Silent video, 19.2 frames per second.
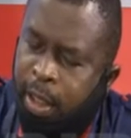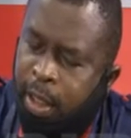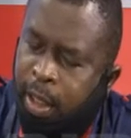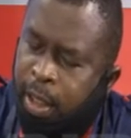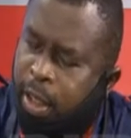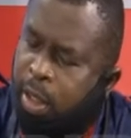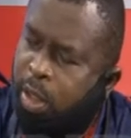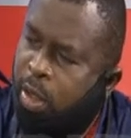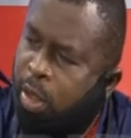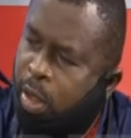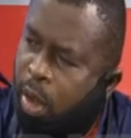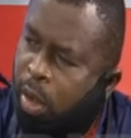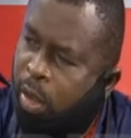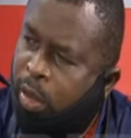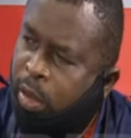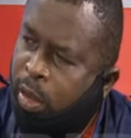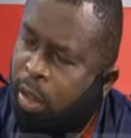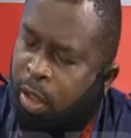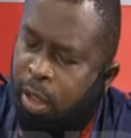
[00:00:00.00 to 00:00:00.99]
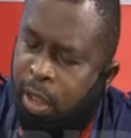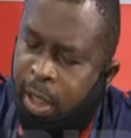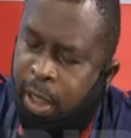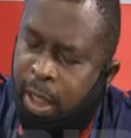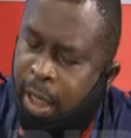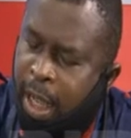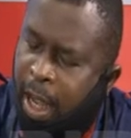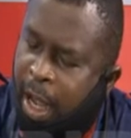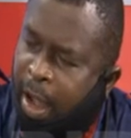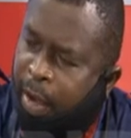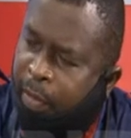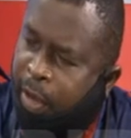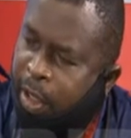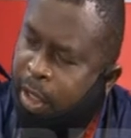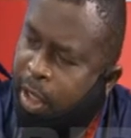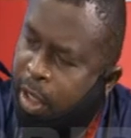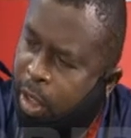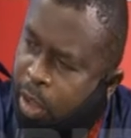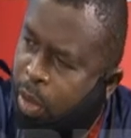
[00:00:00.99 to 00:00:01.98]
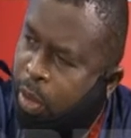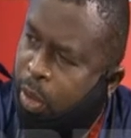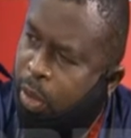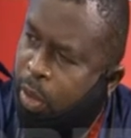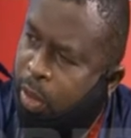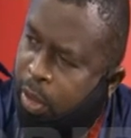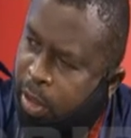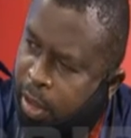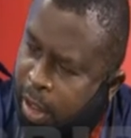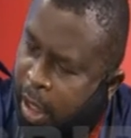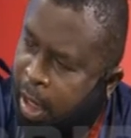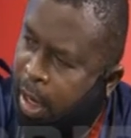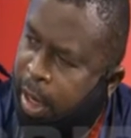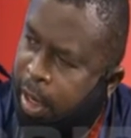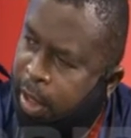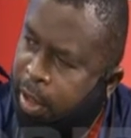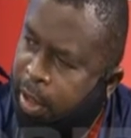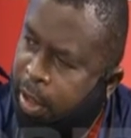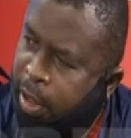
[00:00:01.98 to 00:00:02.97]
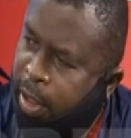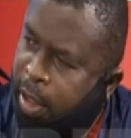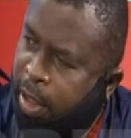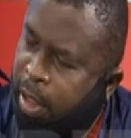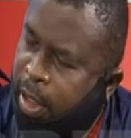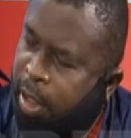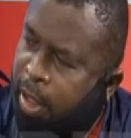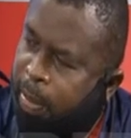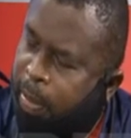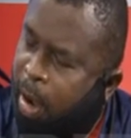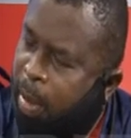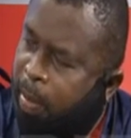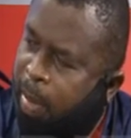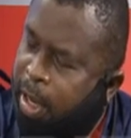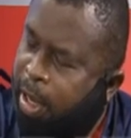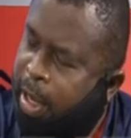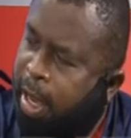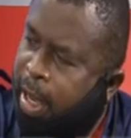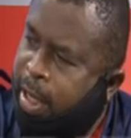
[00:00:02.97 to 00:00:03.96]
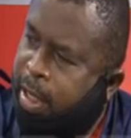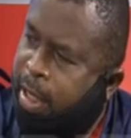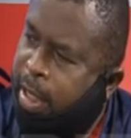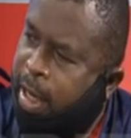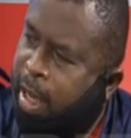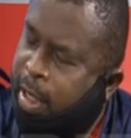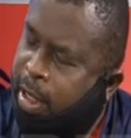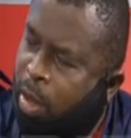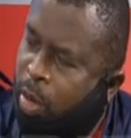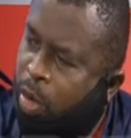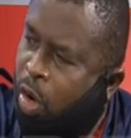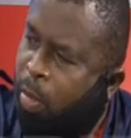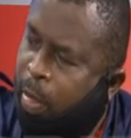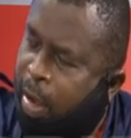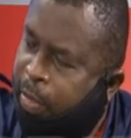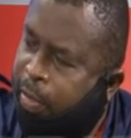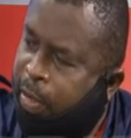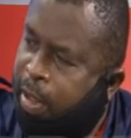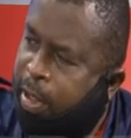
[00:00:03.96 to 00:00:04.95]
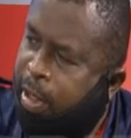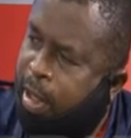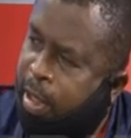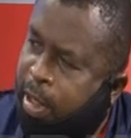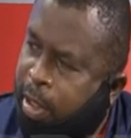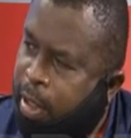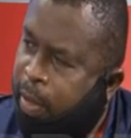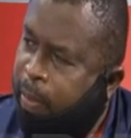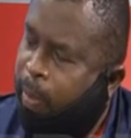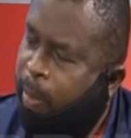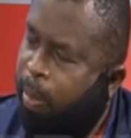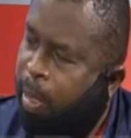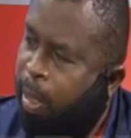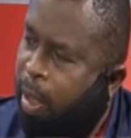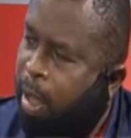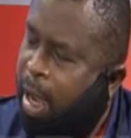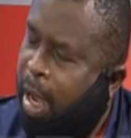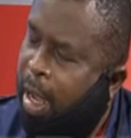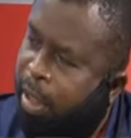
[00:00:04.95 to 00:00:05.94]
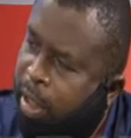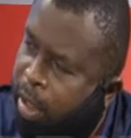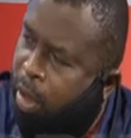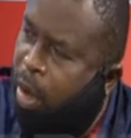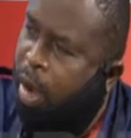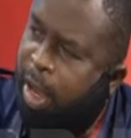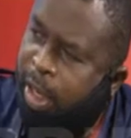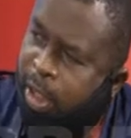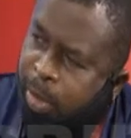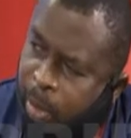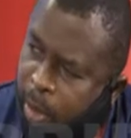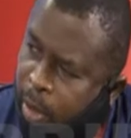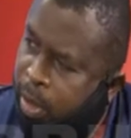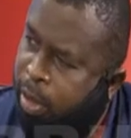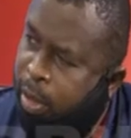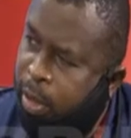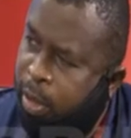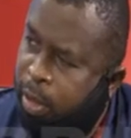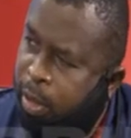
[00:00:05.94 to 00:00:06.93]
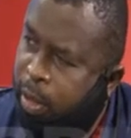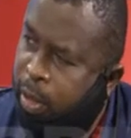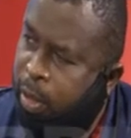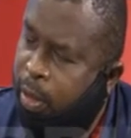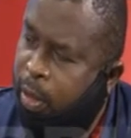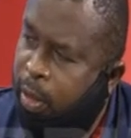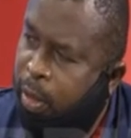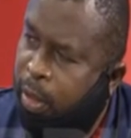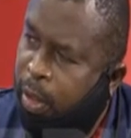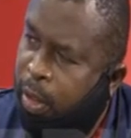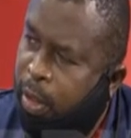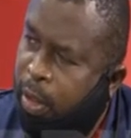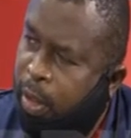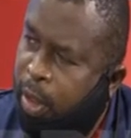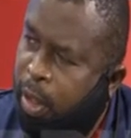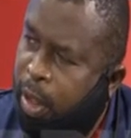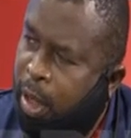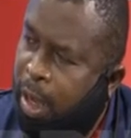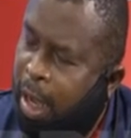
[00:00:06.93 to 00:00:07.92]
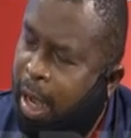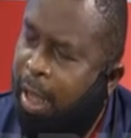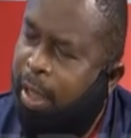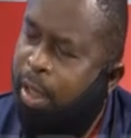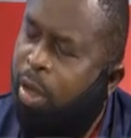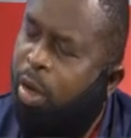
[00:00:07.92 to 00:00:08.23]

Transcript: is having challenge, it's the biomedical engineers that will come and fix it. Are they not exposed? Are they